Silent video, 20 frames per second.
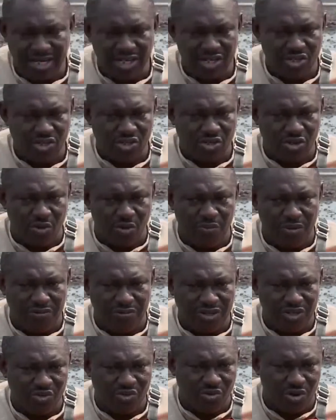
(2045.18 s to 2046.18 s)
The scope
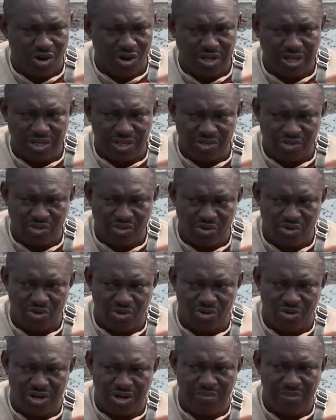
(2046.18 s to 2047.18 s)
of this work is to
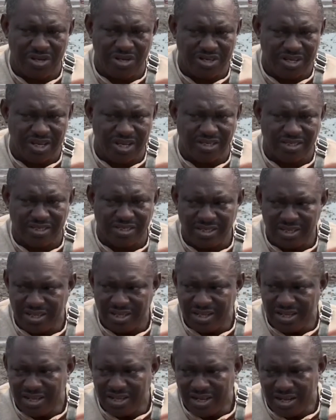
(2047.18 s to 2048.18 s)
remediate
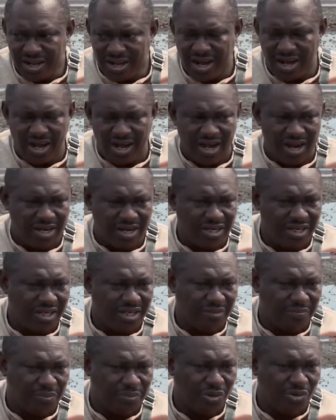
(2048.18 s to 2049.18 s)

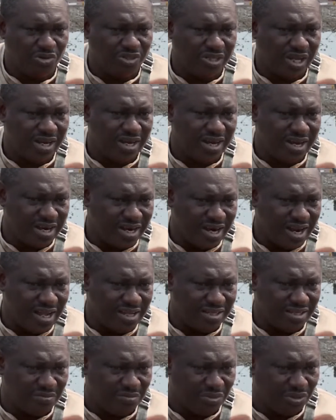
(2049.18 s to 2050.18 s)
the polluted
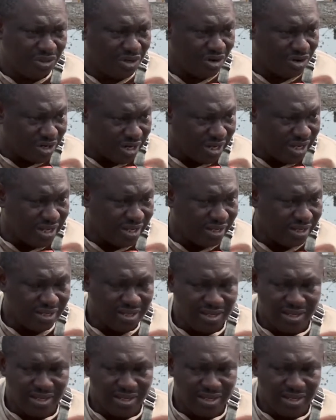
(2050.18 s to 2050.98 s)
areas in Bodo Creek.